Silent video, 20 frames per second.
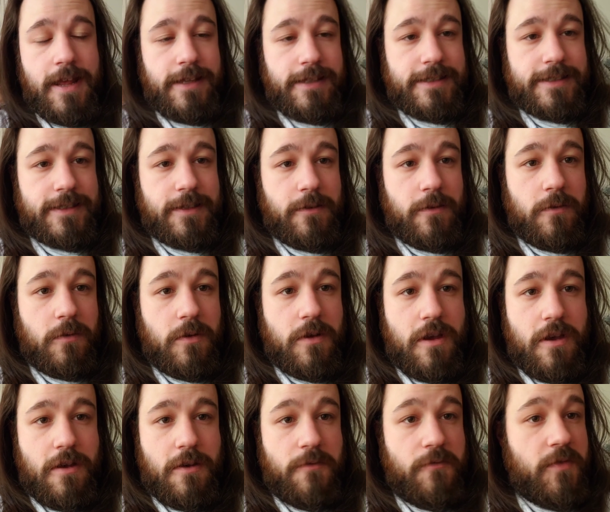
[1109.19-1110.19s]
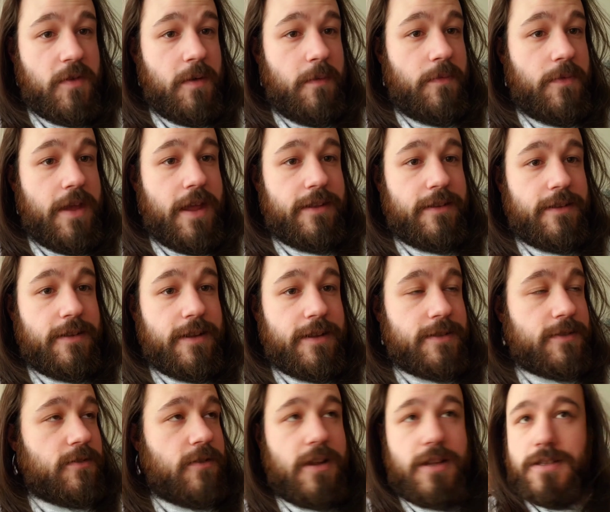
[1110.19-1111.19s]
So a film that
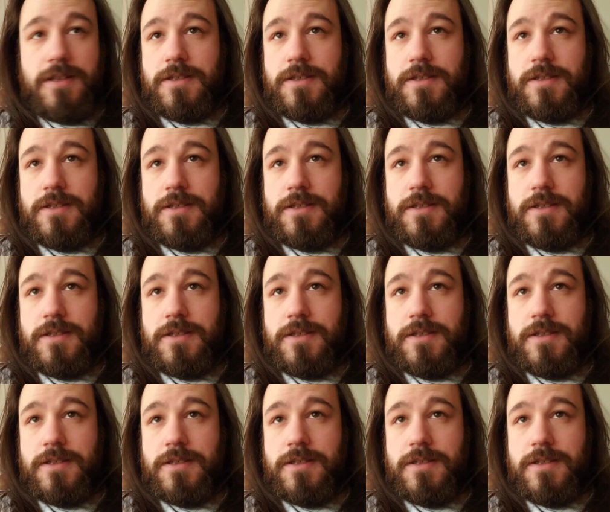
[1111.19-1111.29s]
is